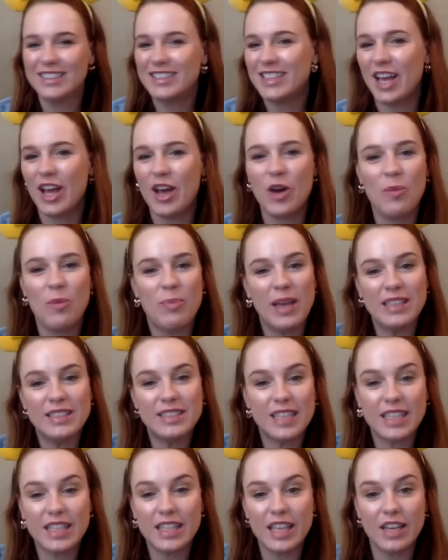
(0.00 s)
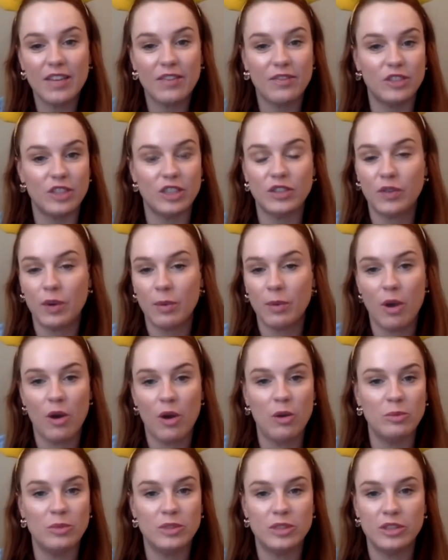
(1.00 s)
So basically, just from
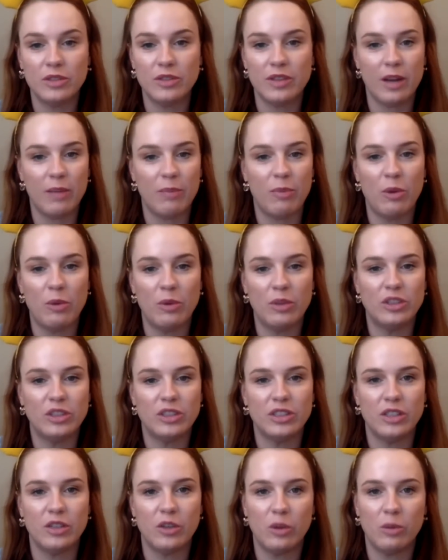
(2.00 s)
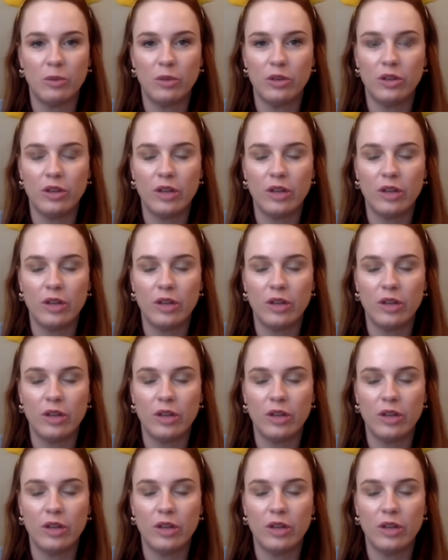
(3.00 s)
home to the airport was just a normal